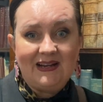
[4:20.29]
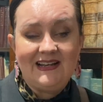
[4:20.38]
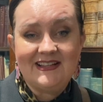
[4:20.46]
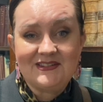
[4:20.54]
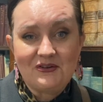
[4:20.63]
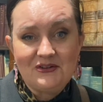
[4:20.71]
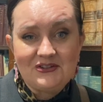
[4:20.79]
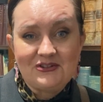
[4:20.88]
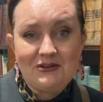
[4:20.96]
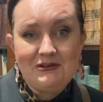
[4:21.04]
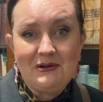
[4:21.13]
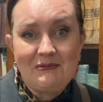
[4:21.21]
Let's go and show
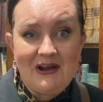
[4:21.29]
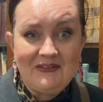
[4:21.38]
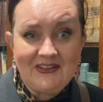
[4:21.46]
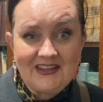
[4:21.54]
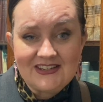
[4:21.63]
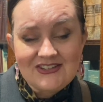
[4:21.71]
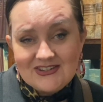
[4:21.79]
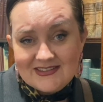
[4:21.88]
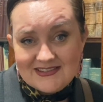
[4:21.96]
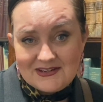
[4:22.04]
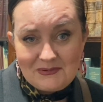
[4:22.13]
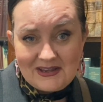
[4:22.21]
you around the
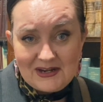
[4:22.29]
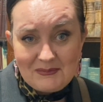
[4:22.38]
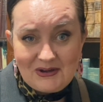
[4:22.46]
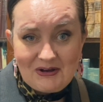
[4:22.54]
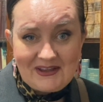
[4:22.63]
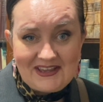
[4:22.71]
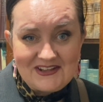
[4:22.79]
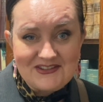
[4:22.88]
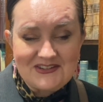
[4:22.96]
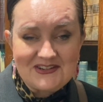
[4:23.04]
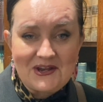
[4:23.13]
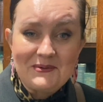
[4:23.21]
kitchens we're going to be cooking in
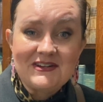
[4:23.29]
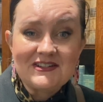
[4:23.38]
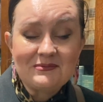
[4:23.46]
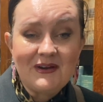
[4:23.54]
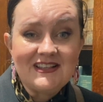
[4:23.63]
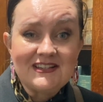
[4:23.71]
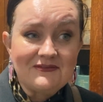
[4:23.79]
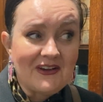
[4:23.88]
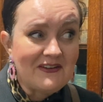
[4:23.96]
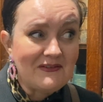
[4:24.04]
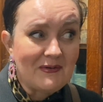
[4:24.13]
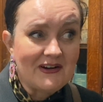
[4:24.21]
today. We're just waiting for
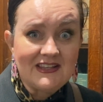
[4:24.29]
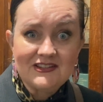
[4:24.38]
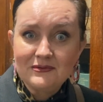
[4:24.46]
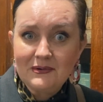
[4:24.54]
everybody to